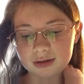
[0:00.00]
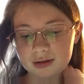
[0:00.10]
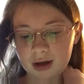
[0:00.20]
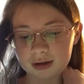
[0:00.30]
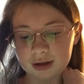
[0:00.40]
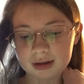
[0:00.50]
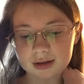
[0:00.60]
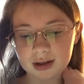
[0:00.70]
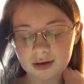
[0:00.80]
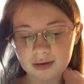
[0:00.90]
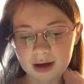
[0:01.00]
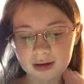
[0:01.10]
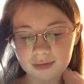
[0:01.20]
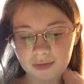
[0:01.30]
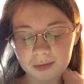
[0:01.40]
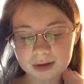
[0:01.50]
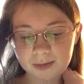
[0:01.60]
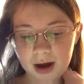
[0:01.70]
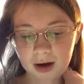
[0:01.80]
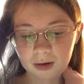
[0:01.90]
Sanji's cigarette from his
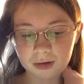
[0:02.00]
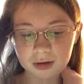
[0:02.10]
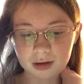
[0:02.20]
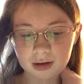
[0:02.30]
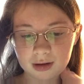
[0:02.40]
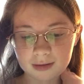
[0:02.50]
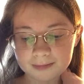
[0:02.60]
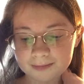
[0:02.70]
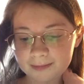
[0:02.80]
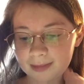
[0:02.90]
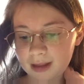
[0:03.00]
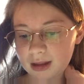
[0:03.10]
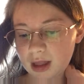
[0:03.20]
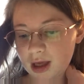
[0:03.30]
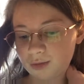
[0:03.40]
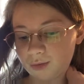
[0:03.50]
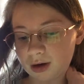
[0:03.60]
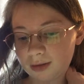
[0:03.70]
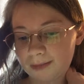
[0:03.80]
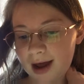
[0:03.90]
mouth. Then
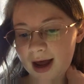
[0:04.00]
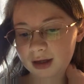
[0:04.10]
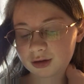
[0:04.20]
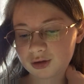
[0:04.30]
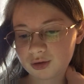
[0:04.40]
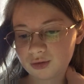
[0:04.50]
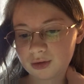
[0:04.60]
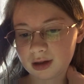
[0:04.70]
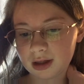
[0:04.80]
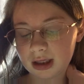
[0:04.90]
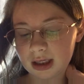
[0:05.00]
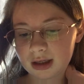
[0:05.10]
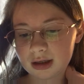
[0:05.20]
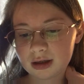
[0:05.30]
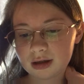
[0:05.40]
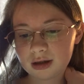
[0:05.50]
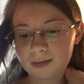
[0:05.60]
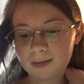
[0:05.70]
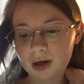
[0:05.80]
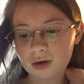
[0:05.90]
we're back to the
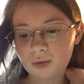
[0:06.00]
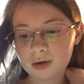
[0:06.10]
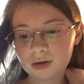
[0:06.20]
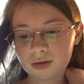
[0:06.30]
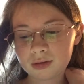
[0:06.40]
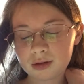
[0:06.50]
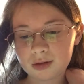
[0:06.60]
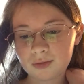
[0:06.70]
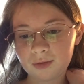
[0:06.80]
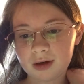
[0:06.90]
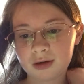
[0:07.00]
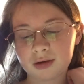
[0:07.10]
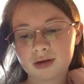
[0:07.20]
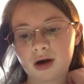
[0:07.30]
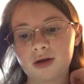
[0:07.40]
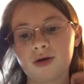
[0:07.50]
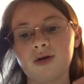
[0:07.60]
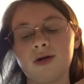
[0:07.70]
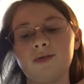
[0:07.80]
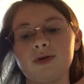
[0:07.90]
mirror world with
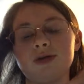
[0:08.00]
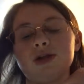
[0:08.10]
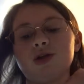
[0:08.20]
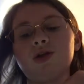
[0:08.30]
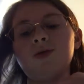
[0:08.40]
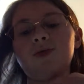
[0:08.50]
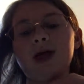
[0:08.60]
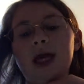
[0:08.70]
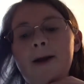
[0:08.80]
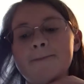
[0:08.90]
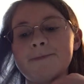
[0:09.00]
Katakuri versus Luffy.